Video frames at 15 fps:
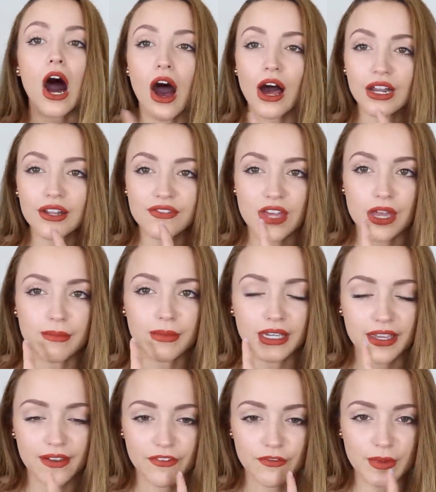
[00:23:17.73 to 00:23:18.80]
all of
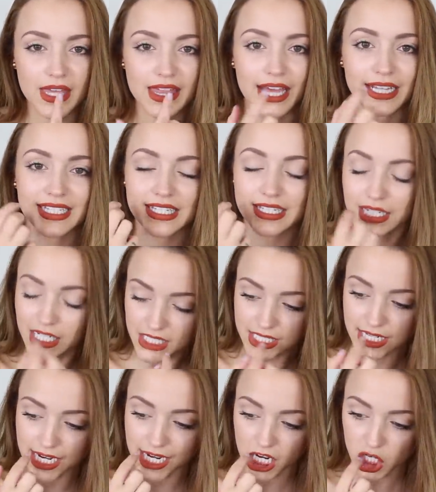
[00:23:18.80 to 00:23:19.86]
them give me that
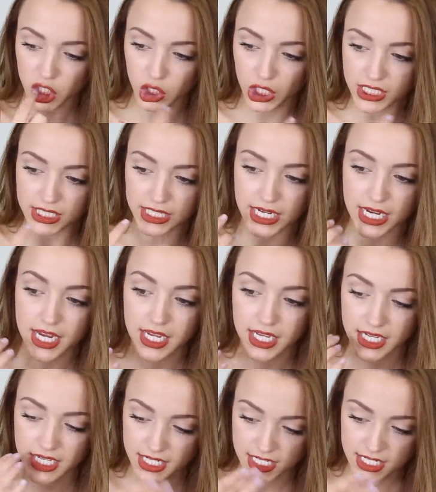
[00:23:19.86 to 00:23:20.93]
disgusting
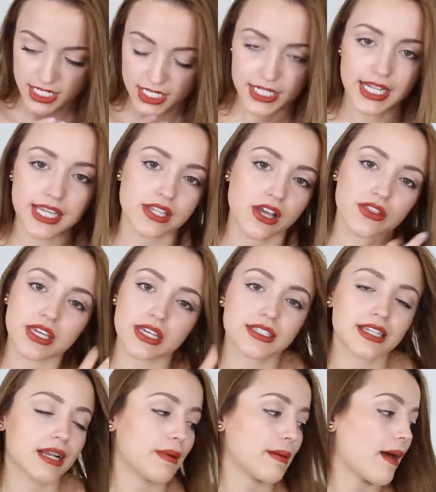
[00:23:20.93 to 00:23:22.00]
crustiness on the
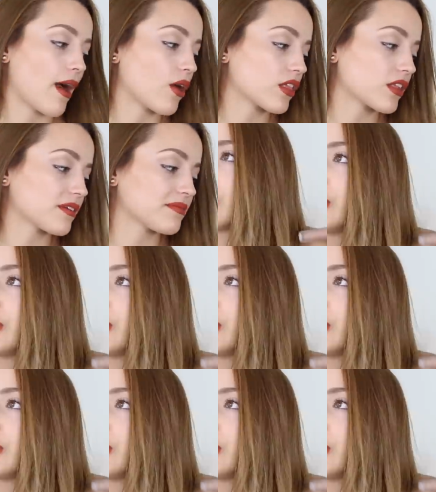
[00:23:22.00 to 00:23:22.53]
inside of my mouth.